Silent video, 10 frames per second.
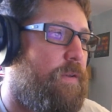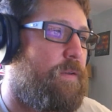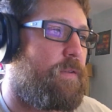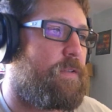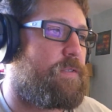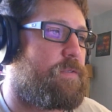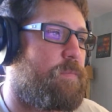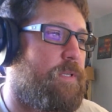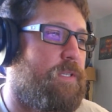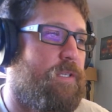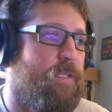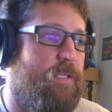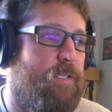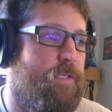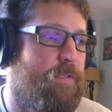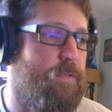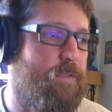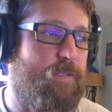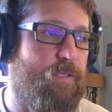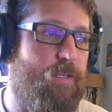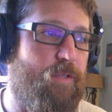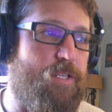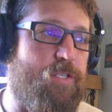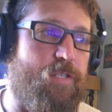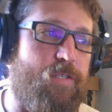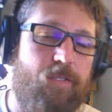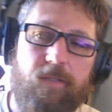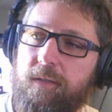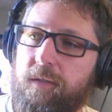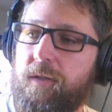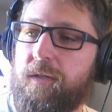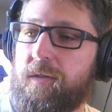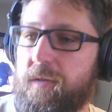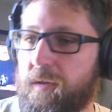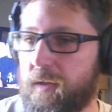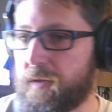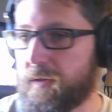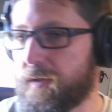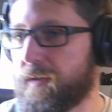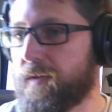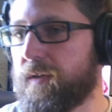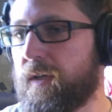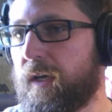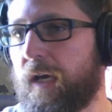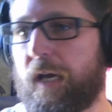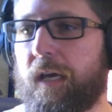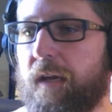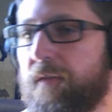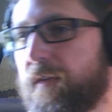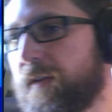This has been hellacious. Hellacious. I had everything